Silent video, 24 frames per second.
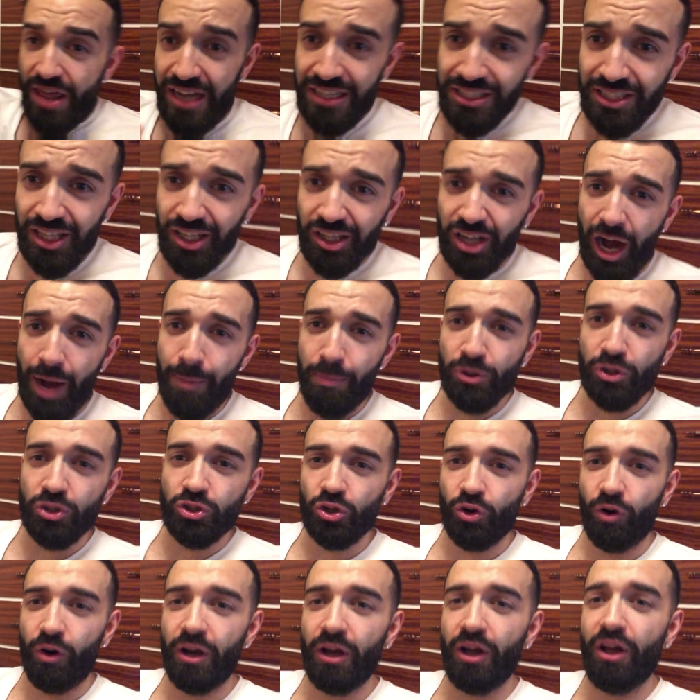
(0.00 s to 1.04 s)
This is the combo
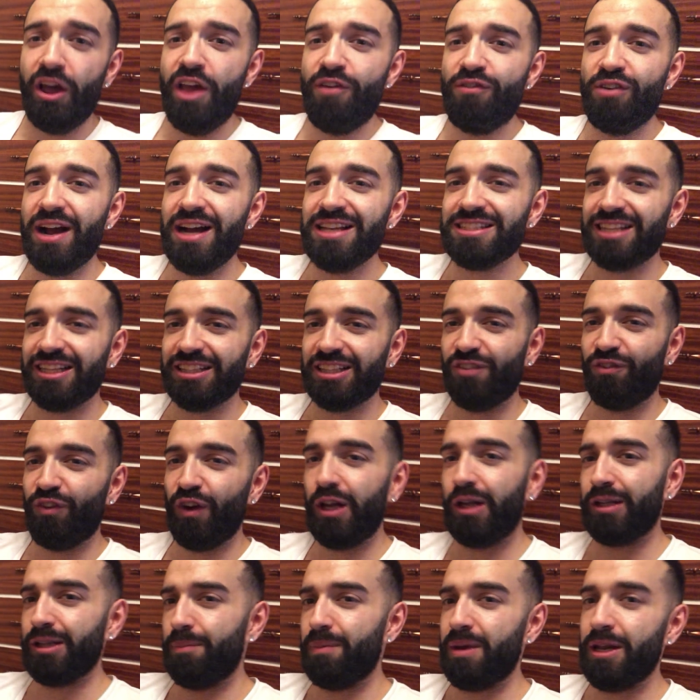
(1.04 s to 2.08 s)
tutorial. If you guys like the
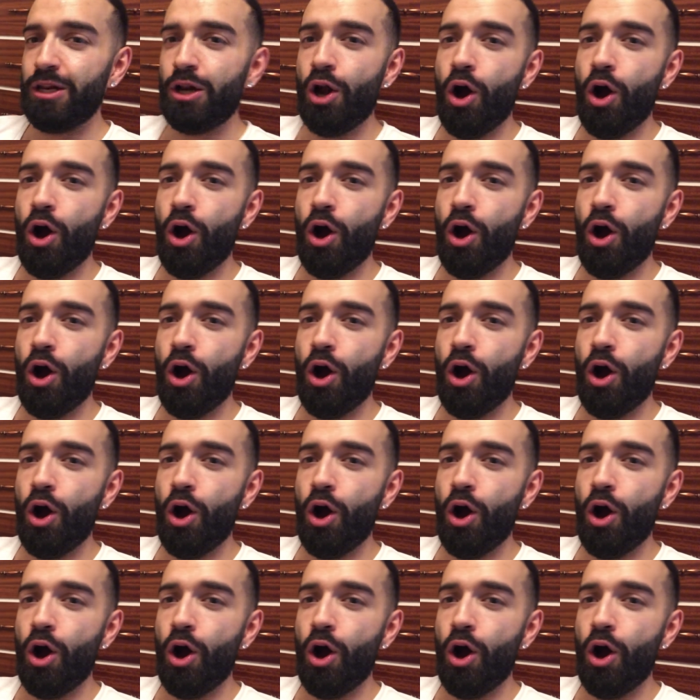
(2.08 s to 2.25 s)
video, let me